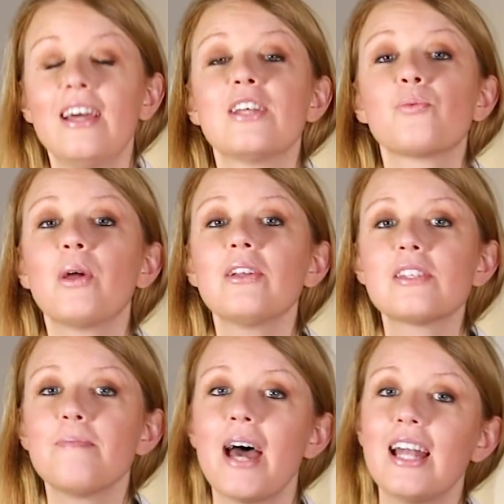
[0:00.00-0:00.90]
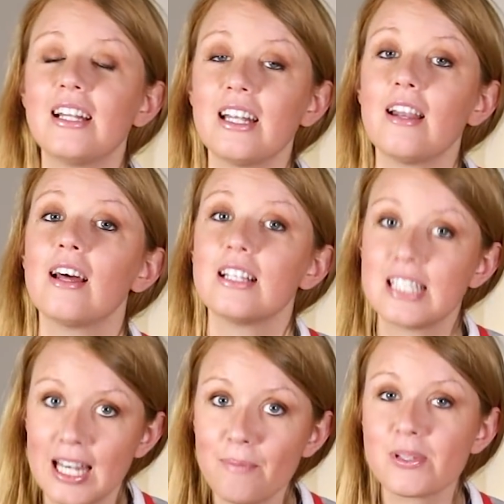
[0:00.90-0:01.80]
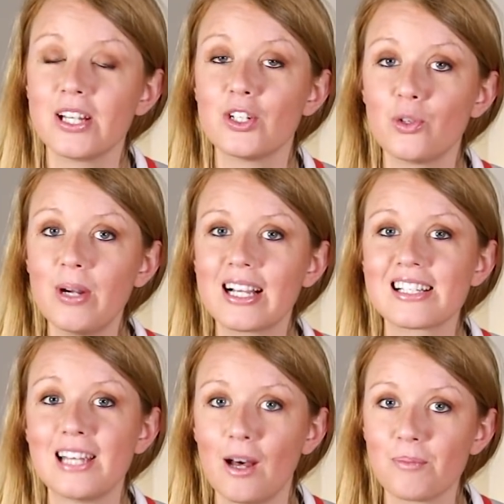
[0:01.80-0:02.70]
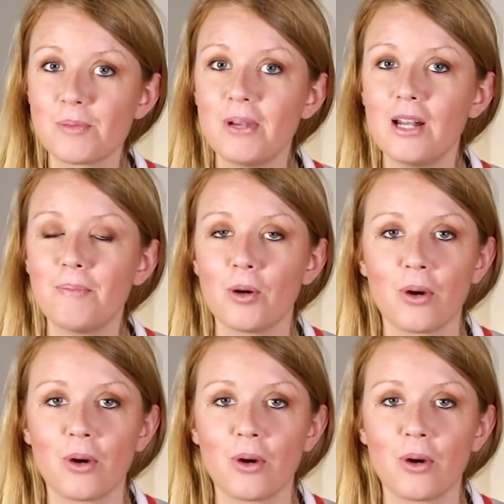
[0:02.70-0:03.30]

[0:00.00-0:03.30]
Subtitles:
as well as some editing tips and tricks to help speed up your